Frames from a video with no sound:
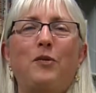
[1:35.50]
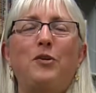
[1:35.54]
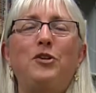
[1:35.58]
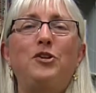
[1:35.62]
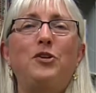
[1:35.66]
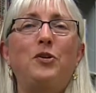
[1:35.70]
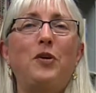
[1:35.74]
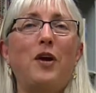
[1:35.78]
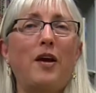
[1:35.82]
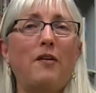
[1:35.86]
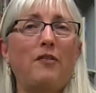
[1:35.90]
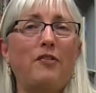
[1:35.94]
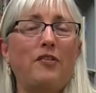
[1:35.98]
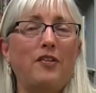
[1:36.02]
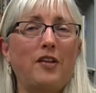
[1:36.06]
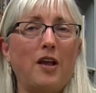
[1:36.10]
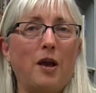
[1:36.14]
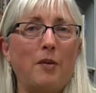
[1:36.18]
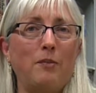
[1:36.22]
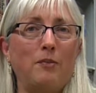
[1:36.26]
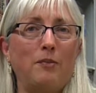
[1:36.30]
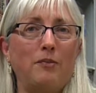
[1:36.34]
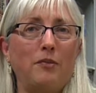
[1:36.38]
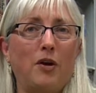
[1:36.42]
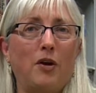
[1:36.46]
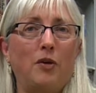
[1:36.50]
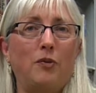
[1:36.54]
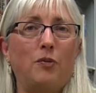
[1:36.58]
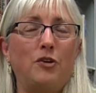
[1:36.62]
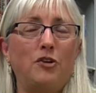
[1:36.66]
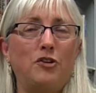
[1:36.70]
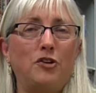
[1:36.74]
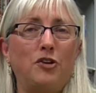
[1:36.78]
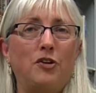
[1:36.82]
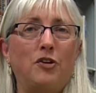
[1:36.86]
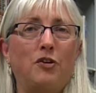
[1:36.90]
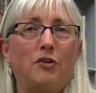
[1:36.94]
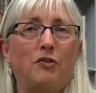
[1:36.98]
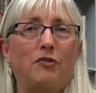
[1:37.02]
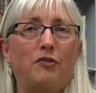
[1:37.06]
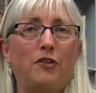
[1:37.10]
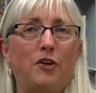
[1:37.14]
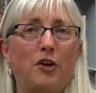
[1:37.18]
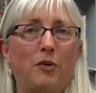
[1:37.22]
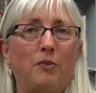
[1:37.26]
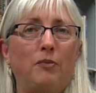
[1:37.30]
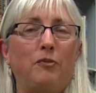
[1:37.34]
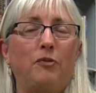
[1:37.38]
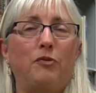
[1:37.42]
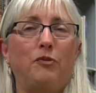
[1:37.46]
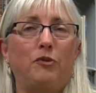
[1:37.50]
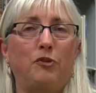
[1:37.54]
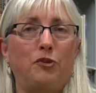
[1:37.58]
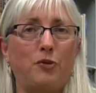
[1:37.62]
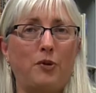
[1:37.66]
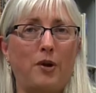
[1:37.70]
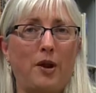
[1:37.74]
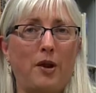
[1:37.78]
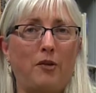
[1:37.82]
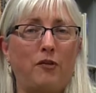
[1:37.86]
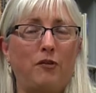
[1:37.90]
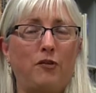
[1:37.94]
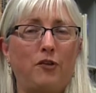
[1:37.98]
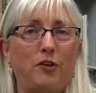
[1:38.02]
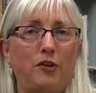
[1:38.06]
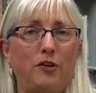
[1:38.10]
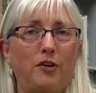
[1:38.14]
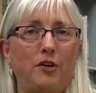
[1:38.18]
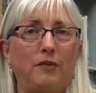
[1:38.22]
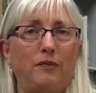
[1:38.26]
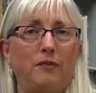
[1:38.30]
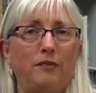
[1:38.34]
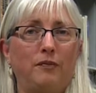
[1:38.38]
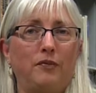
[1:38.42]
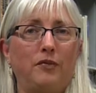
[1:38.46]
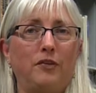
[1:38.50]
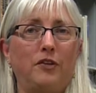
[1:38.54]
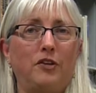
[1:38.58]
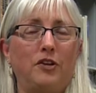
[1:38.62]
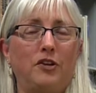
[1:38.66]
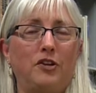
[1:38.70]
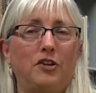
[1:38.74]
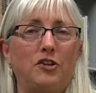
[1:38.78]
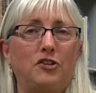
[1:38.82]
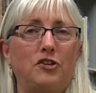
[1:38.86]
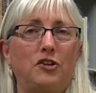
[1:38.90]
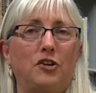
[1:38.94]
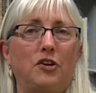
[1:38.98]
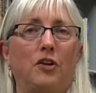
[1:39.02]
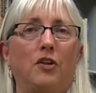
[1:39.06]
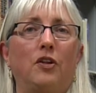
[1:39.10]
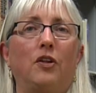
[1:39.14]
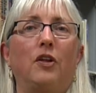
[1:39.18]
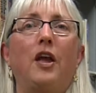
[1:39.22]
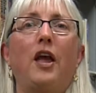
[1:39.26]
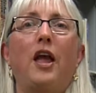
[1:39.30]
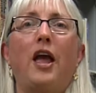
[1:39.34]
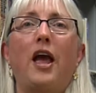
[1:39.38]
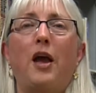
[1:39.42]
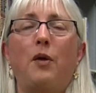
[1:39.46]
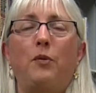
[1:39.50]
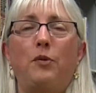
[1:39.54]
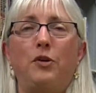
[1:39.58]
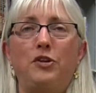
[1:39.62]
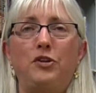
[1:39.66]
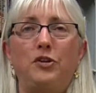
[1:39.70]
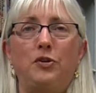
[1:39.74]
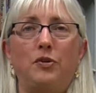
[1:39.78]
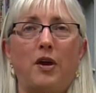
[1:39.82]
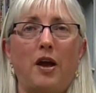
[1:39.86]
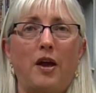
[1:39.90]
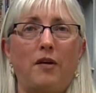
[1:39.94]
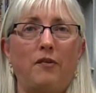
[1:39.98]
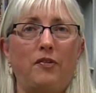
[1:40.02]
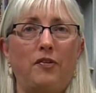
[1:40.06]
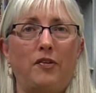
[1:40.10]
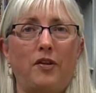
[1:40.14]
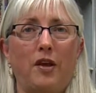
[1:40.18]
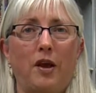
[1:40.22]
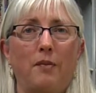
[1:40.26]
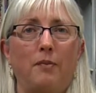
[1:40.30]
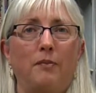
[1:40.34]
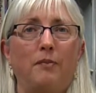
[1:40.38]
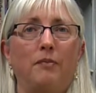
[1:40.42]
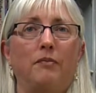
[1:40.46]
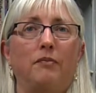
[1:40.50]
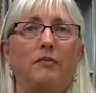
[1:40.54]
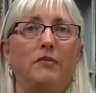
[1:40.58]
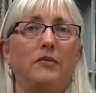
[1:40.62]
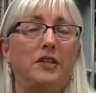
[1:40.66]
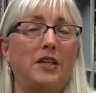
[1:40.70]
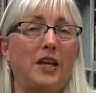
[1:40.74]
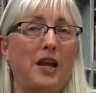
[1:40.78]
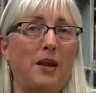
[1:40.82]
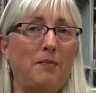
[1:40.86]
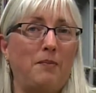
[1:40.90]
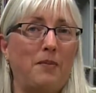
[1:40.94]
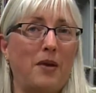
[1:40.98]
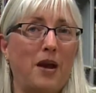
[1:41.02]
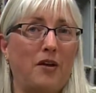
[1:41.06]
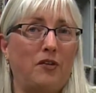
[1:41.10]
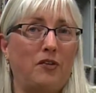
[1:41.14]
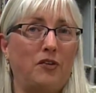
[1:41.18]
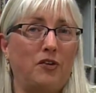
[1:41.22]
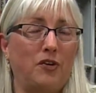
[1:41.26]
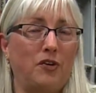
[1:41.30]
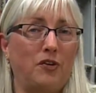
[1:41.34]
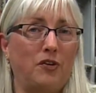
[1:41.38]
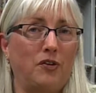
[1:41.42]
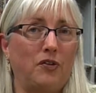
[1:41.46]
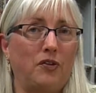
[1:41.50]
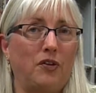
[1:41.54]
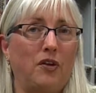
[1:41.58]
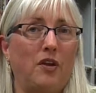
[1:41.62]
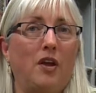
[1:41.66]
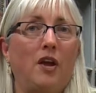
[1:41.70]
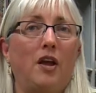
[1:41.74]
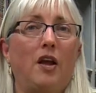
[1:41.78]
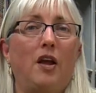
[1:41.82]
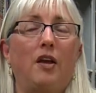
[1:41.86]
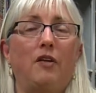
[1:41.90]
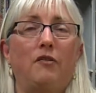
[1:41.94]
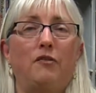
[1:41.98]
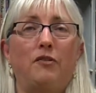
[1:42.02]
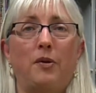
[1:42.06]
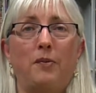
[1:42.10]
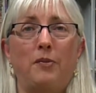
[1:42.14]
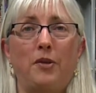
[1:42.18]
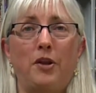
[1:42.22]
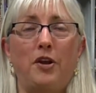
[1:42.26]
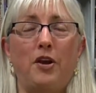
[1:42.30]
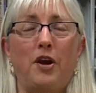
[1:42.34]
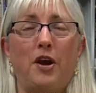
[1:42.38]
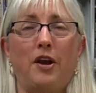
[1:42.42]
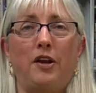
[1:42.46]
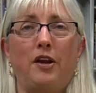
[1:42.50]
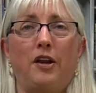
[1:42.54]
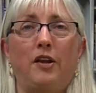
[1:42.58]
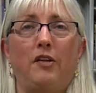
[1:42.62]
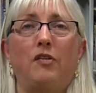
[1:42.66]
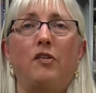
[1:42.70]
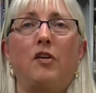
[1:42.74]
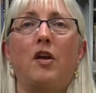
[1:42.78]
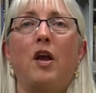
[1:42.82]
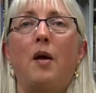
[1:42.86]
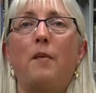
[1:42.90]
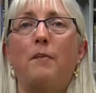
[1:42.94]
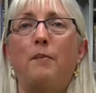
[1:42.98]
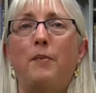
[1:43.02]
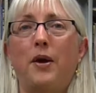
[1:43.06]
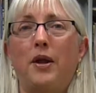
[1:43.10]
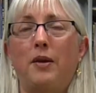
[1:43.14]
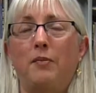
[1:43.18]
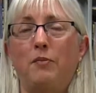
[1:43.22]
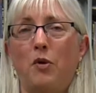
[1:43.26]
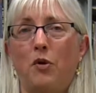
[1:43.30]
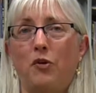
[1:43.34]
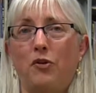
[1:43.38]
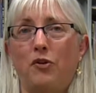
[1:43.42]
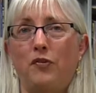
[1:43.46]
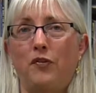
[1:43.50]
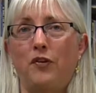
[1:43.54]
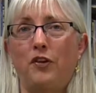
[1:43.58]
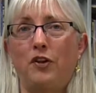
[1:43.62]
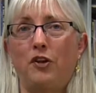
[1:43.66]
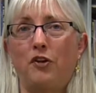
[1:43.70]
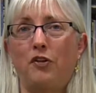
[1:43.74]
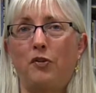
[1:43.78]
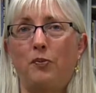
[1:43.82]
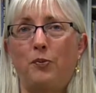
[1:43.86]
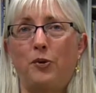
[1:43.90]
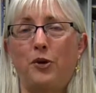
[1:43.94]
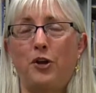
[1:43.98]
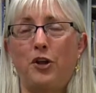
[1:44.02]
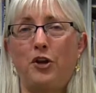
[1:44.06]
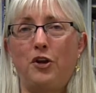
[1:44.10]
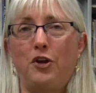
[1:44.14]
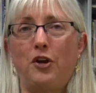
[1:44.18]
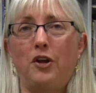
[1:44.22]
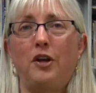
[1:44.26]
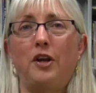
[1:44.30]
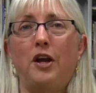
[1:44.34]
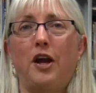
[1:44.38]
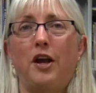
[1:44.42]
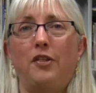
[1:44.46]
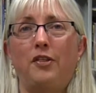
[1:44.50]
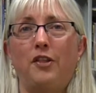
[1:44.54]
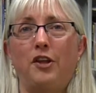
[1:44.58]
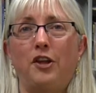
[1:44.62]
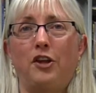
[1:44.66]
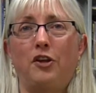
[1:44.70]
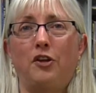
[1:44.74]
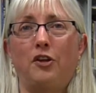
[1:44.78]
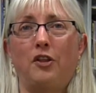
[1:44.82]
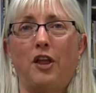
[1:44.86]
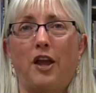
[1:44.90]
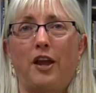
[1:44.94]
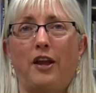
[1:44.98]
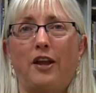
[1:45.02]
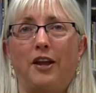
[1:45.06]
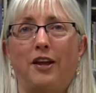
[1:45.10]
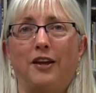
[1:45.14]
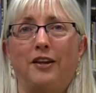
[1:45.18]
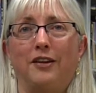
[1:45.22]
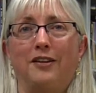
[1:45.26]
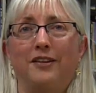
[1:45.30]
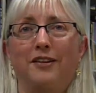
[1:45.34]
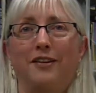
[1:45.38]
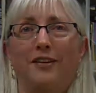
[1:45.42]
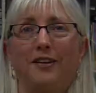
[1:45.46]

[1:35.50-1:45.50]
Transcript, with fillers: we do have some original films transferred to digital, and we do have some tape masters from the 90s, but most of it looks pretty good. I think you'll like it.